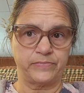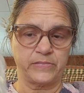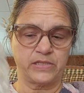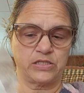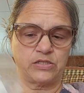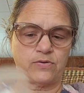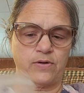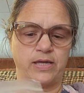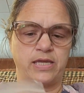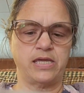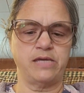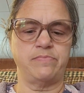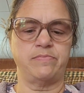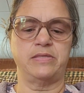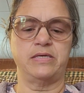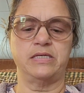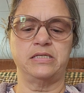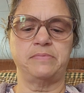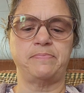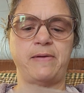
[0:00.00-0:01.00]
So I keep
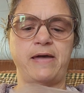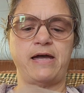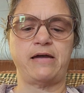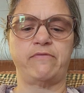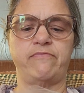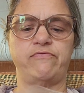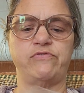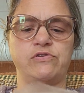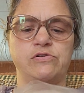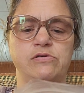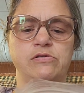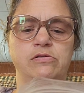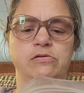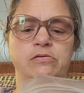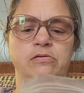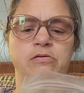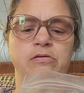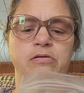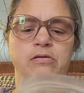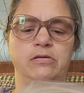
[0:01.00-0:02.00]
this bag
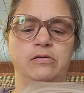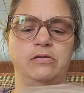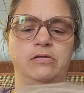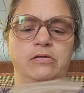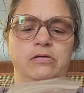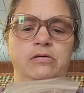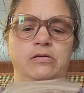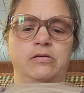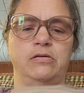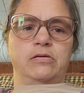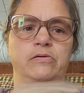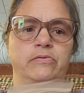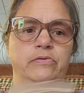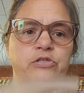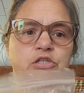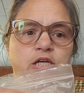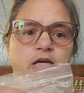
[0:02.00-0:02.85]
full, which